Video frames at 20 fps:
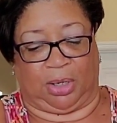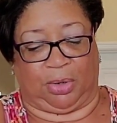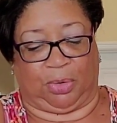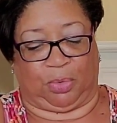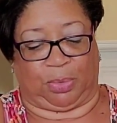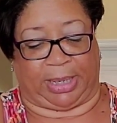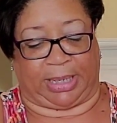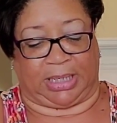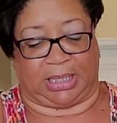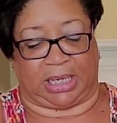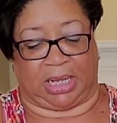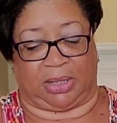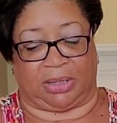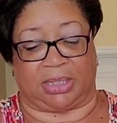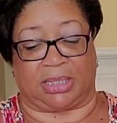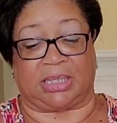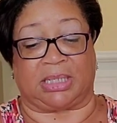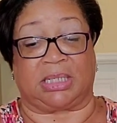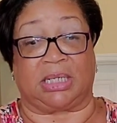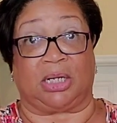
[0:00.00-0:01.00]
right down
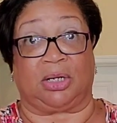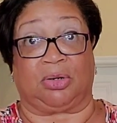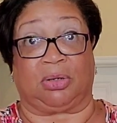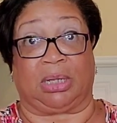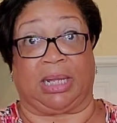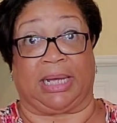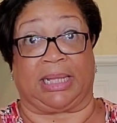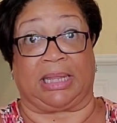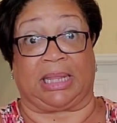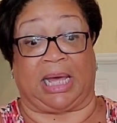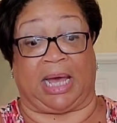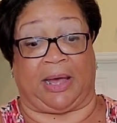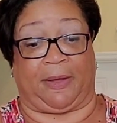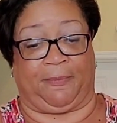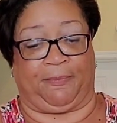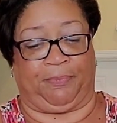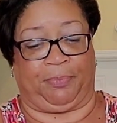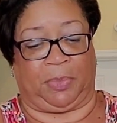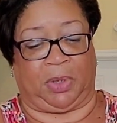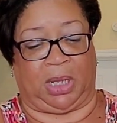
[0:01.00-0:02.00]
the center like that.
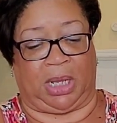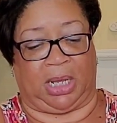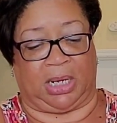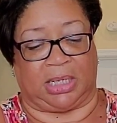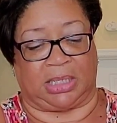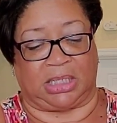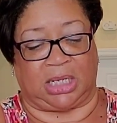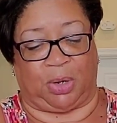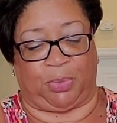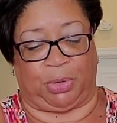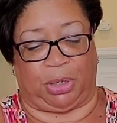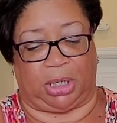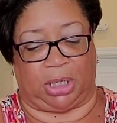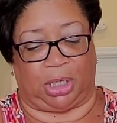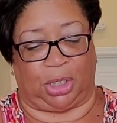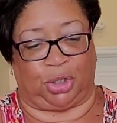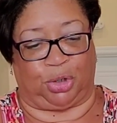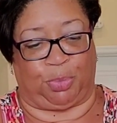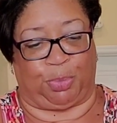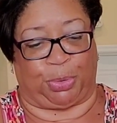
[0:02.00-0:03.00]
Okay, that's how we're going
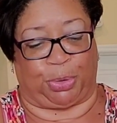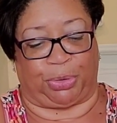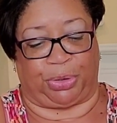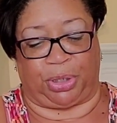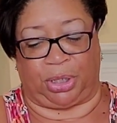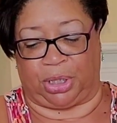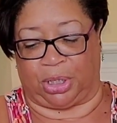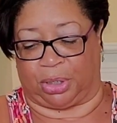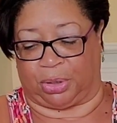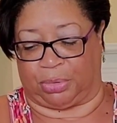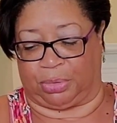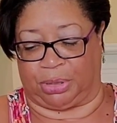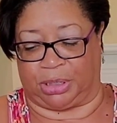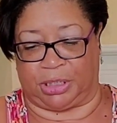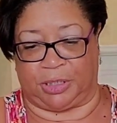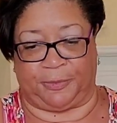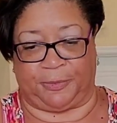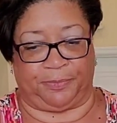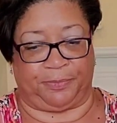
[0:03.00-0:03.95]
to do both of those.